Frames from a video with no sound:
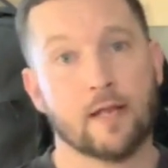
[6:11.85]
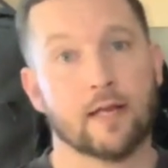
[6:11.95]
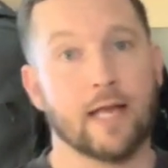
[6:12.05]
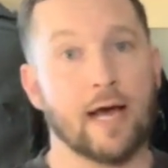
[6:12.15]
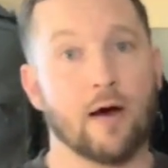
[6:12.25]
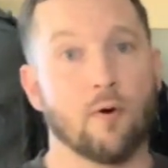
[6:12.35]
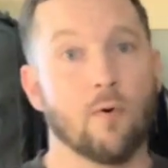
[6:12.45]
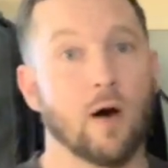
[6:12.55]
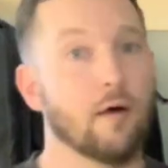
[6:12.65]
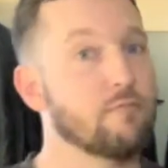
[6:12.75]

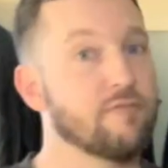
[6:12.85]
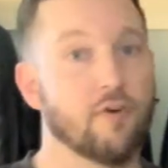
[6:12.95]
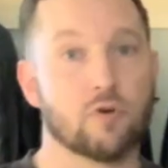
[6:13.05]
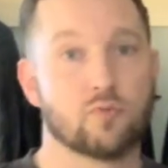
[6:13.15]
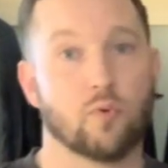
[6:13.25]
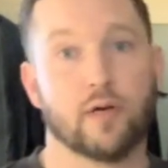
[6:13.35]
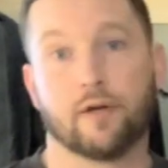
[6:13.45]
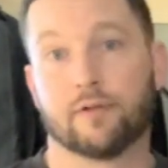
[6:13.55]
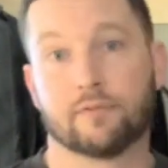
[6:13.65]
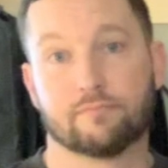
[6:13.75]
Now, folks
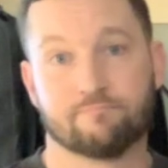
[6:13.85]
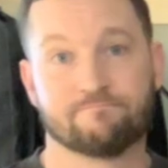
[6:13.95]
will